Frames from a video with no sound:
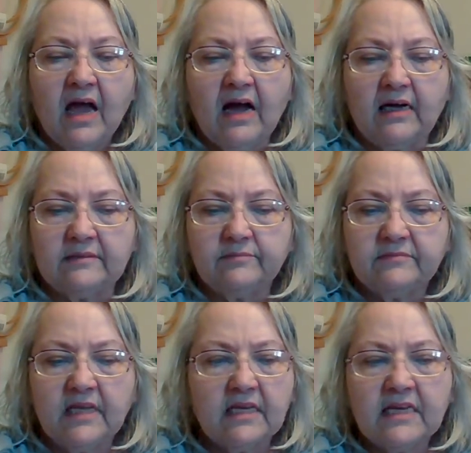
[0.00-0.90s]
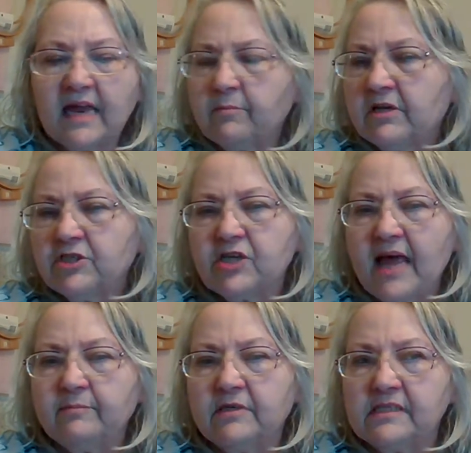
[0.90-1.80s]
Doesn't take much
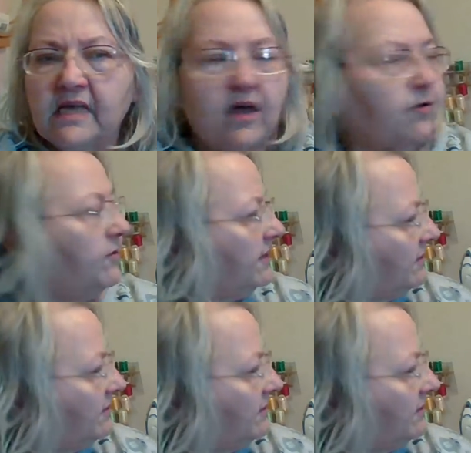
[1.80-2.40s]
time to sew